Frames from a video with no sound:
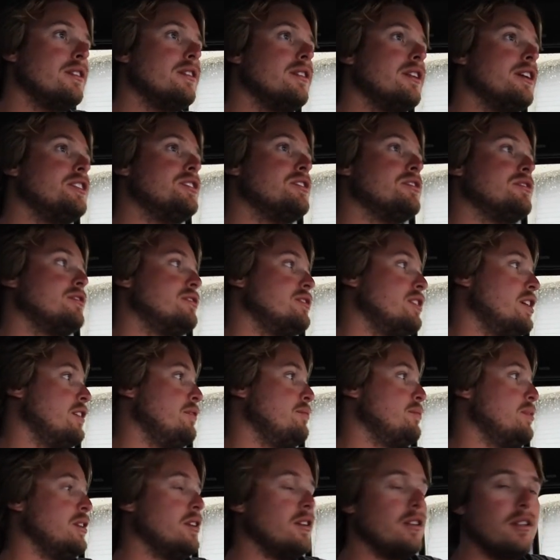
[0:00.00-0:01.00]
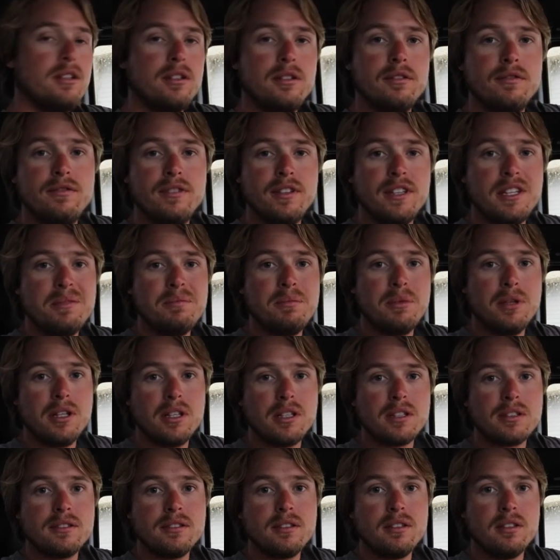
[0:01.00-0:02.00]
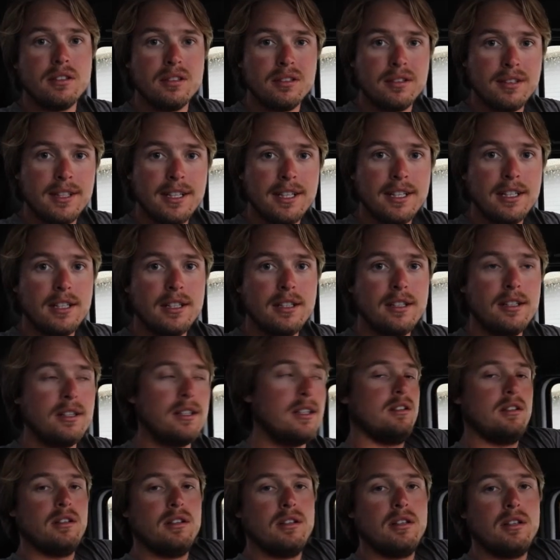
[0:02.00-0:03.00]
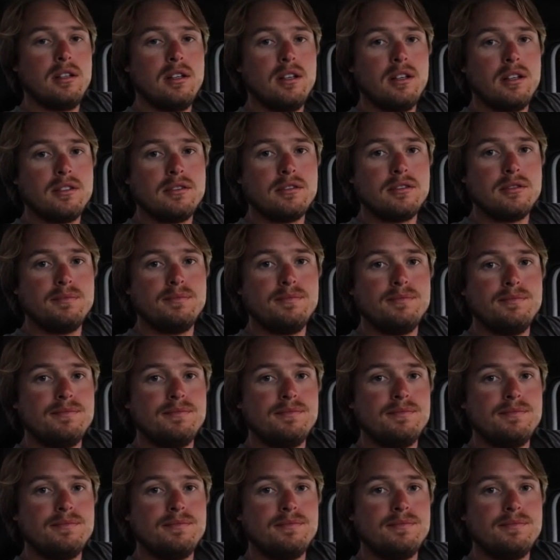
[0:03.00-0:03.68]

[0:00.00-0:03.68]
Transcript: that just saved me 150 bucks on a tire. Awesome.